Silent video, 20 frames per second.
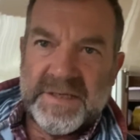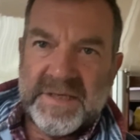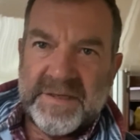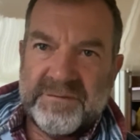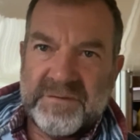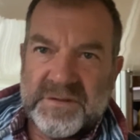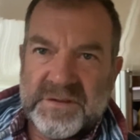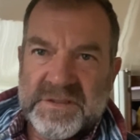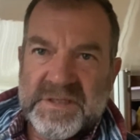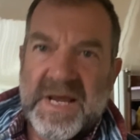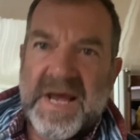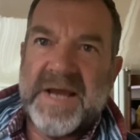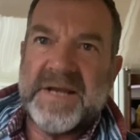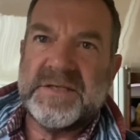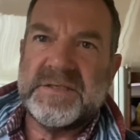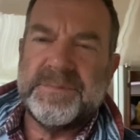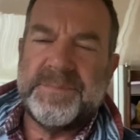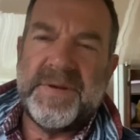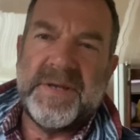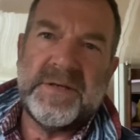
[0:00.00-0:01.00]
given tack
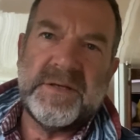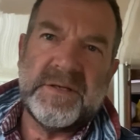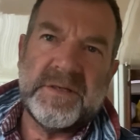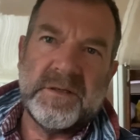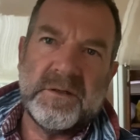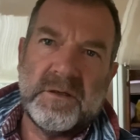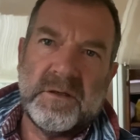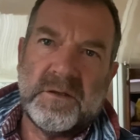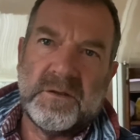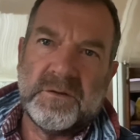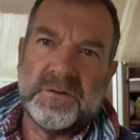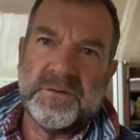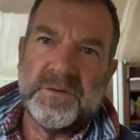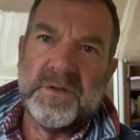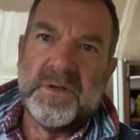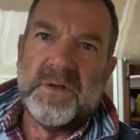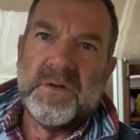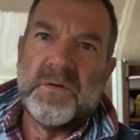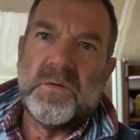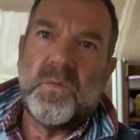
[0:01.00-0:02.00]
depending on
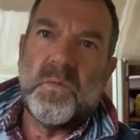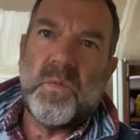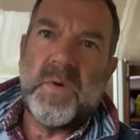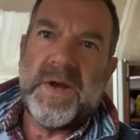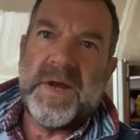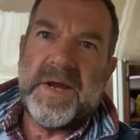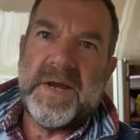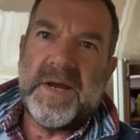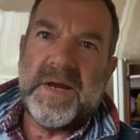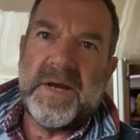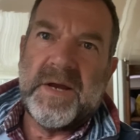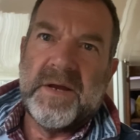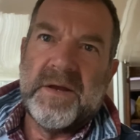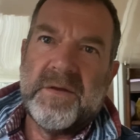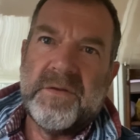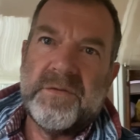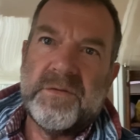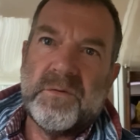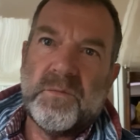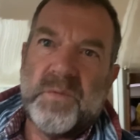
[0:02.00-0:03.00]
where
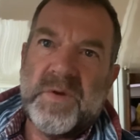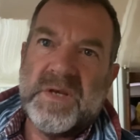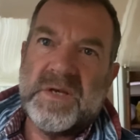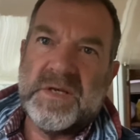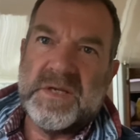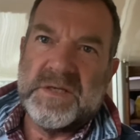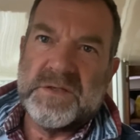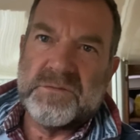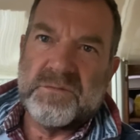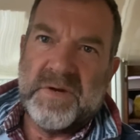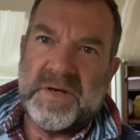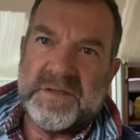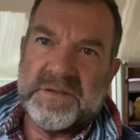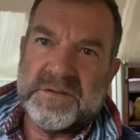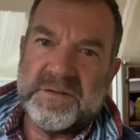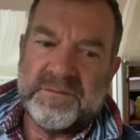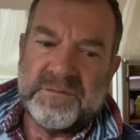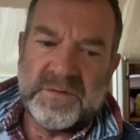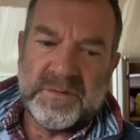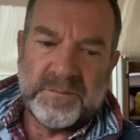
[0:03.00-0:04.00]
the wind is
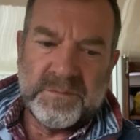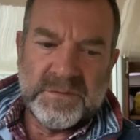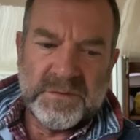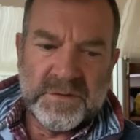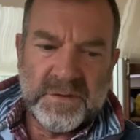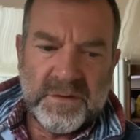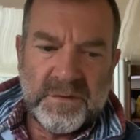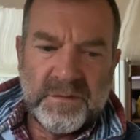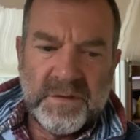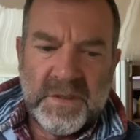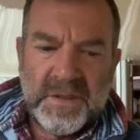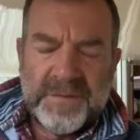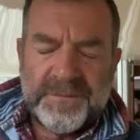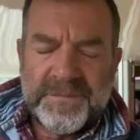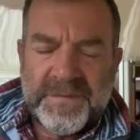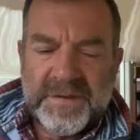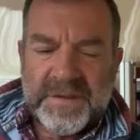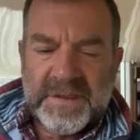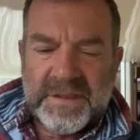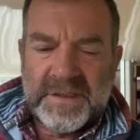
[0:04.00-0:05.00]
relative to them. So
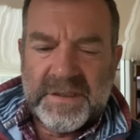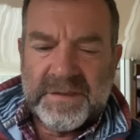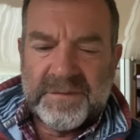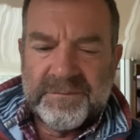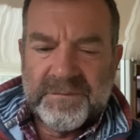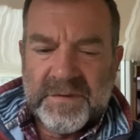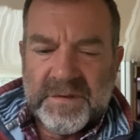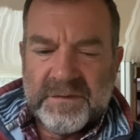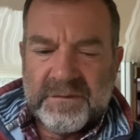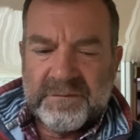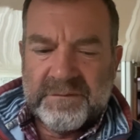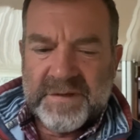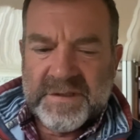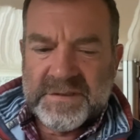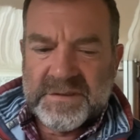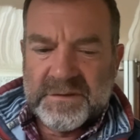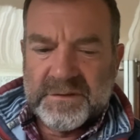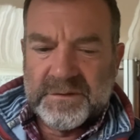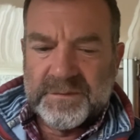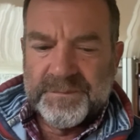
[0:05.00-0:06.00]
the
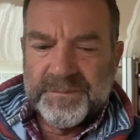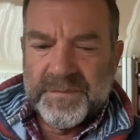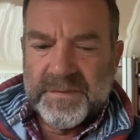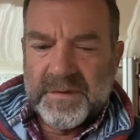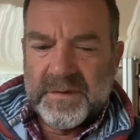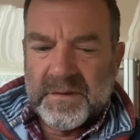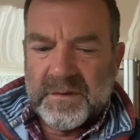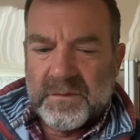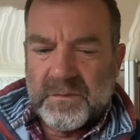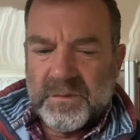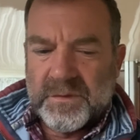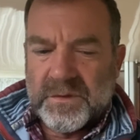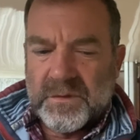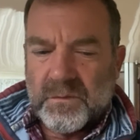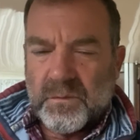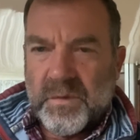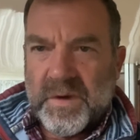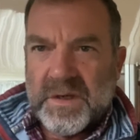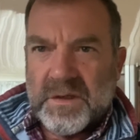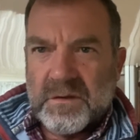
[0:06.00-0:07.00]
vessel with the
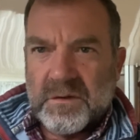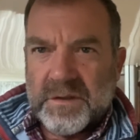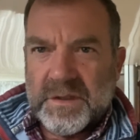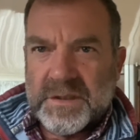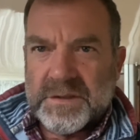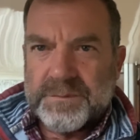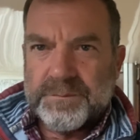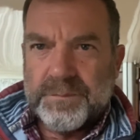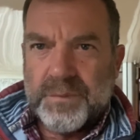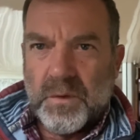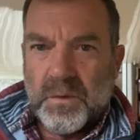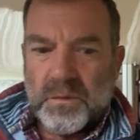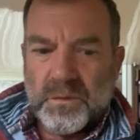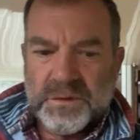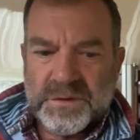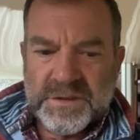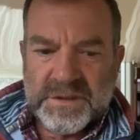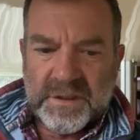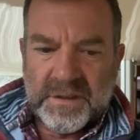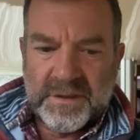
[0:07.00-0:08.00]
wind on its port
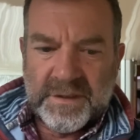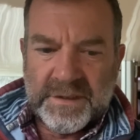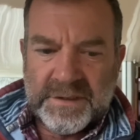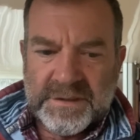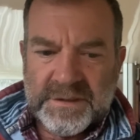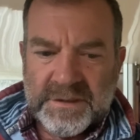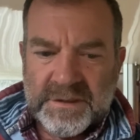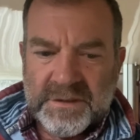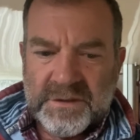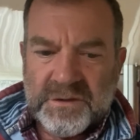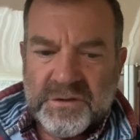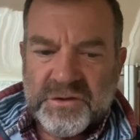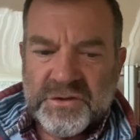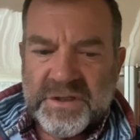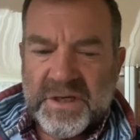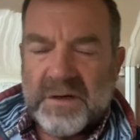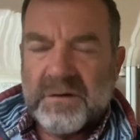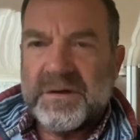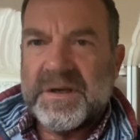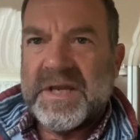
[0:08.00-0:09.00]
side
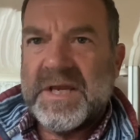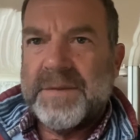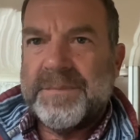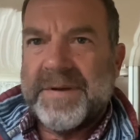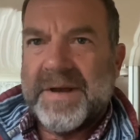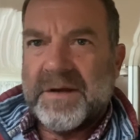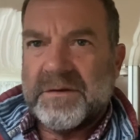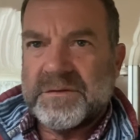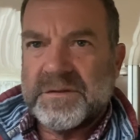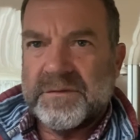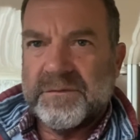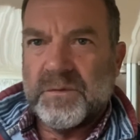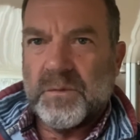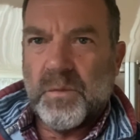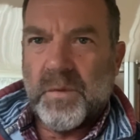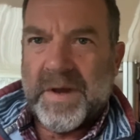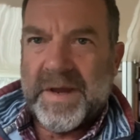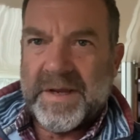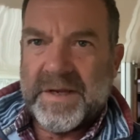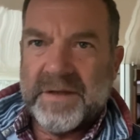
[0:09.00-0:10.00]
shall keep out of the
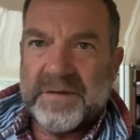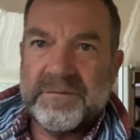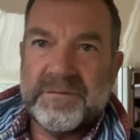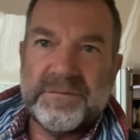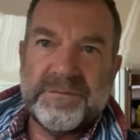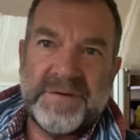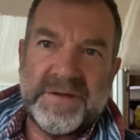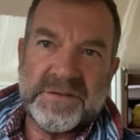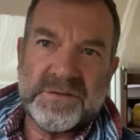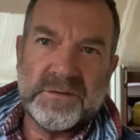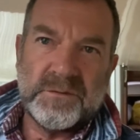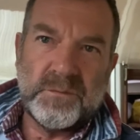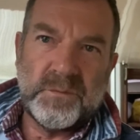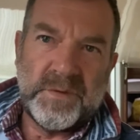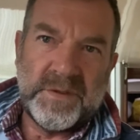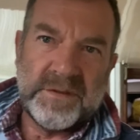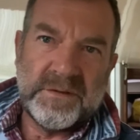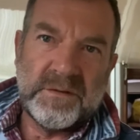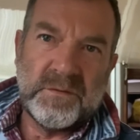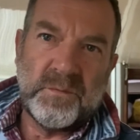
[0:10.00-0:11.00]
way of a vessel
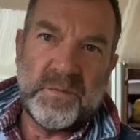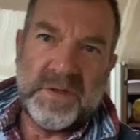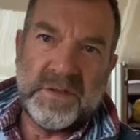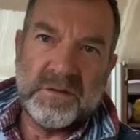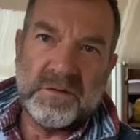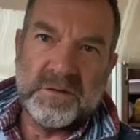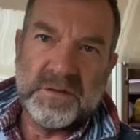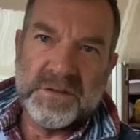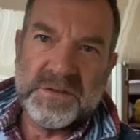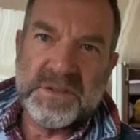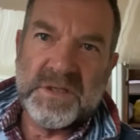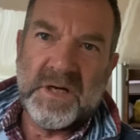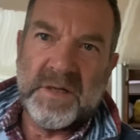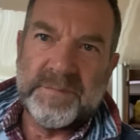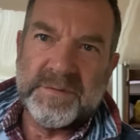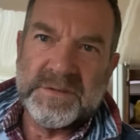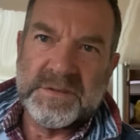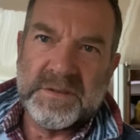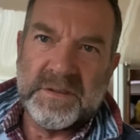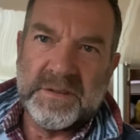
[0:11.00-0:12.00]
with the wind on the
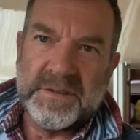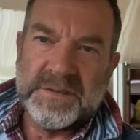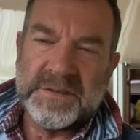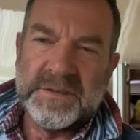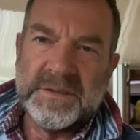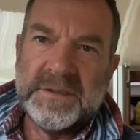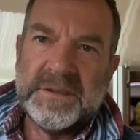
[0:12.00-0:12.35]
starboard side.